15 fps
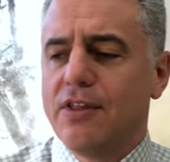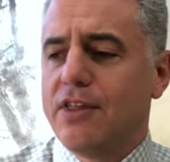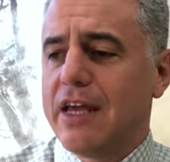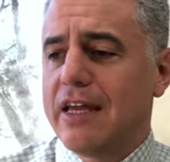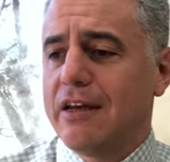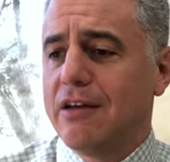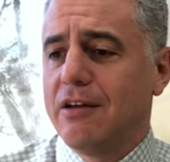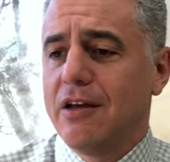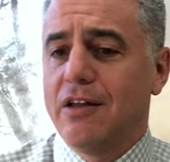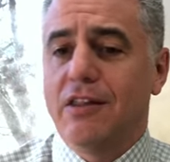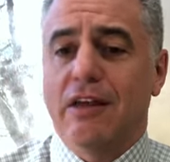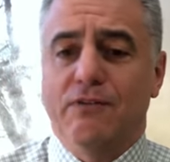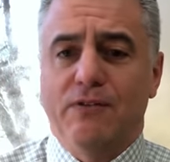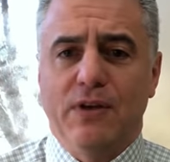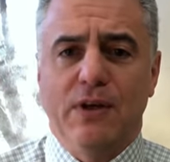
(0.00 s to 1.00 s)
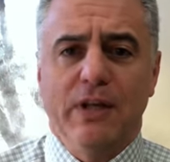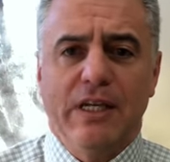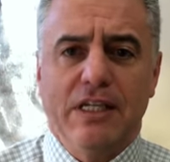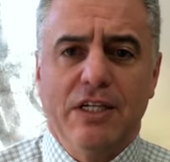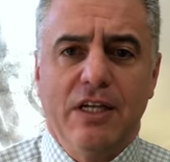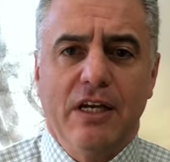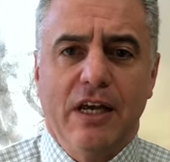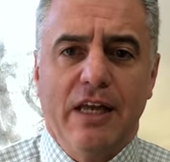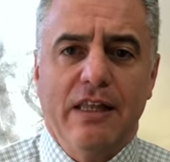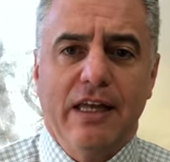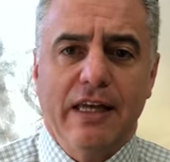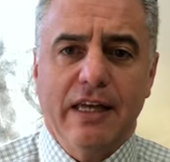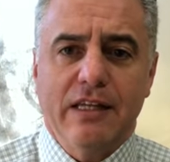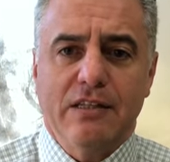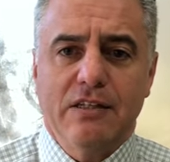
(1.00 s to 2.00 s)
Then they feel like shit and
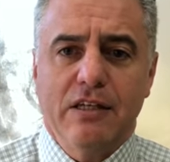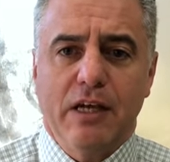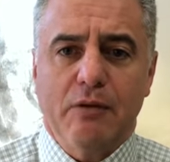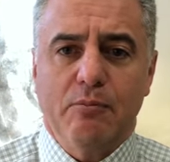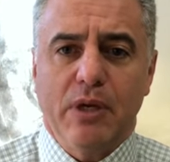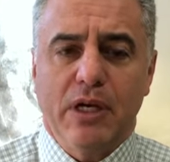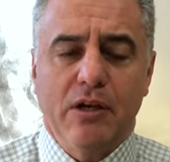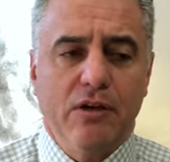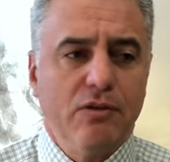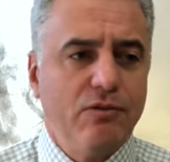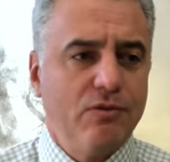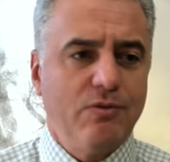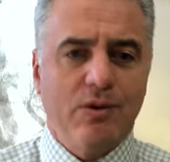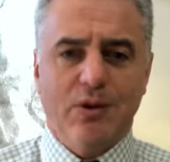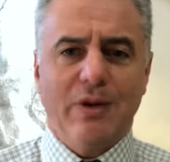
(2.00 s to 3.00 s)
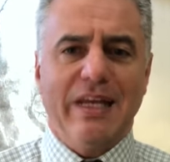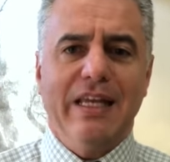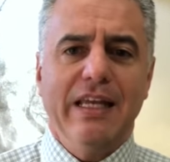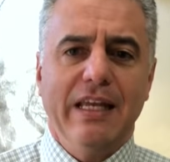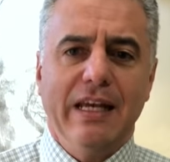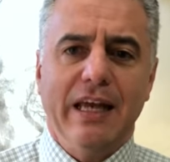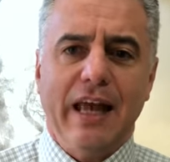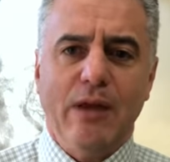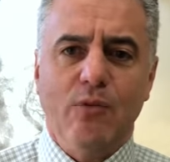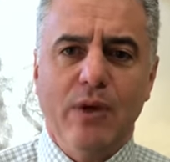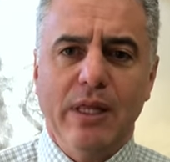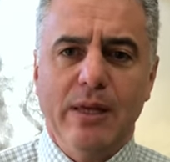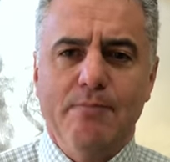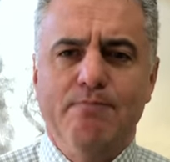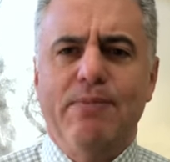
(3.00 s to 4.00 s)
they get sick because they're eating a
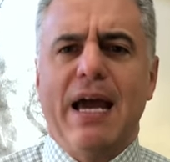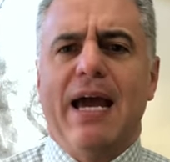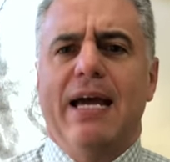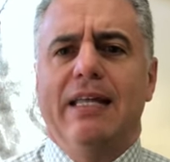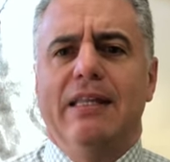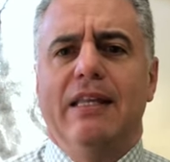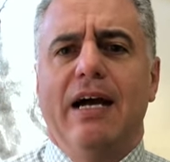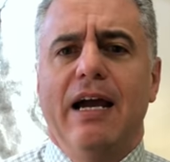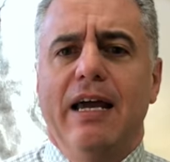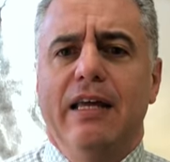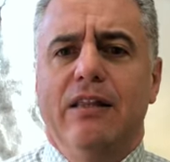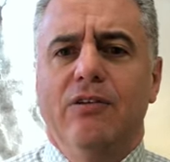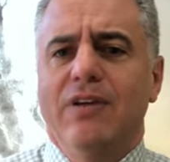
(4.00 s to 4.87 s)
really bad diet.